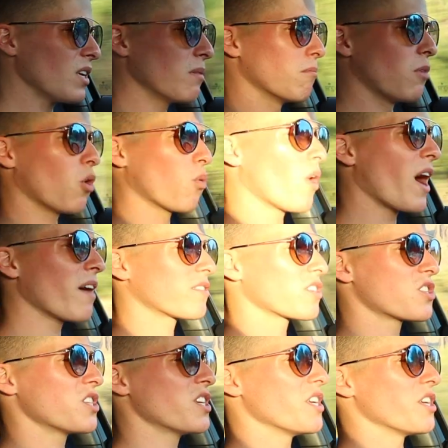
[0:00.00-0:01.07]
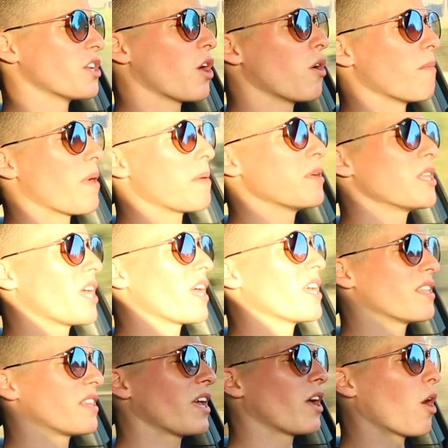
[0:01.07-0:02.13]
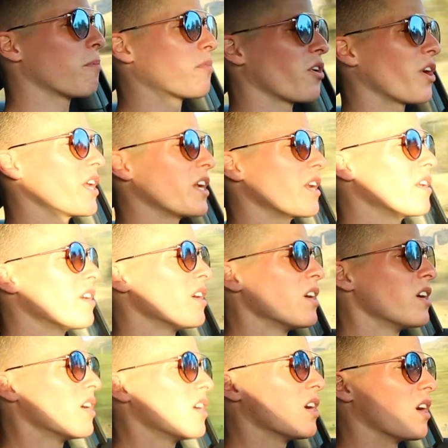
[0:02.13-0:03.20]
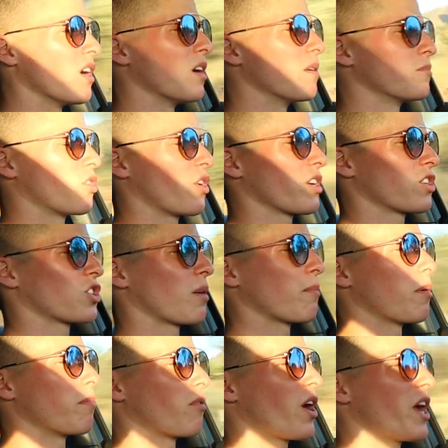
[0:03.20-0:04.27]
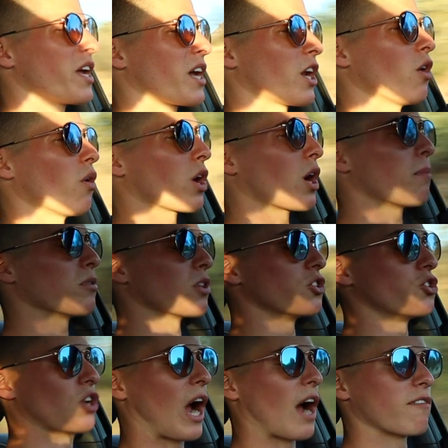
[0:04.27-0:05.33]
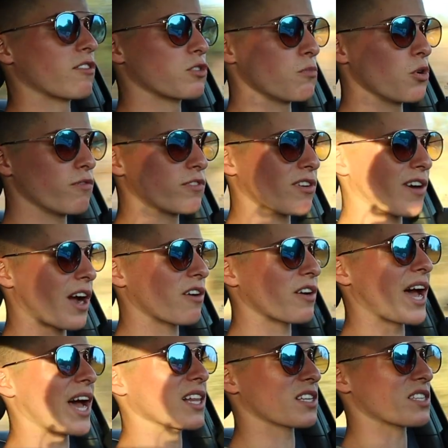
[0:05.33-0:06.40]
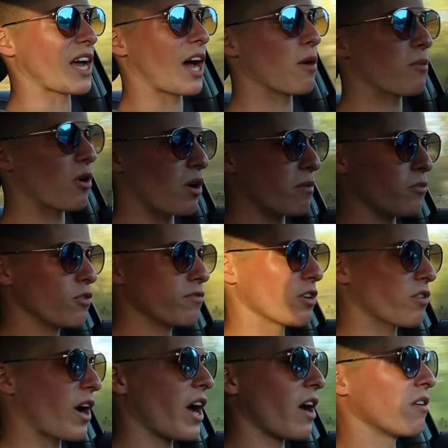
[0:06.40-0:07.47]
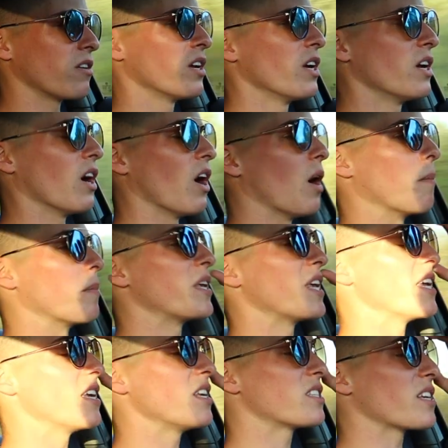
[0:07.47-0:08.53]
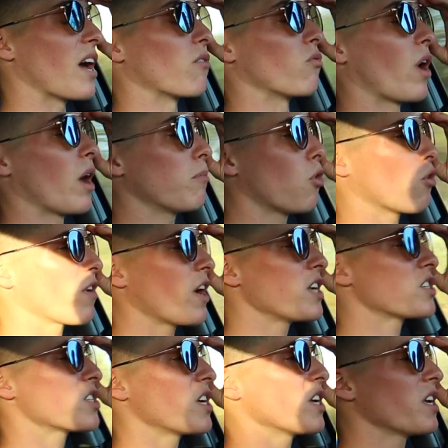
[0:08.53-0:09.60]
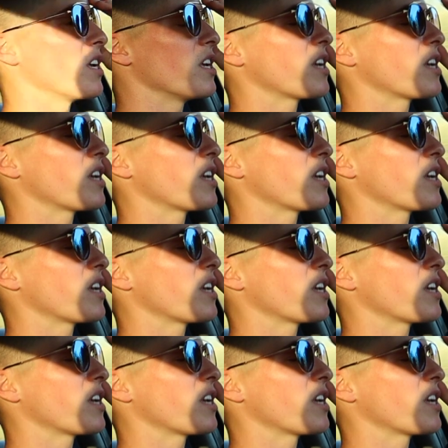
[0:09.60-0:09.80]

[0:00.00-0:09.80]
But we'll have to see, you know, maybe they upgraded during summer break. I know a couple of drivers moved around. Alex Albon moved around. He's at Red Bull Racing.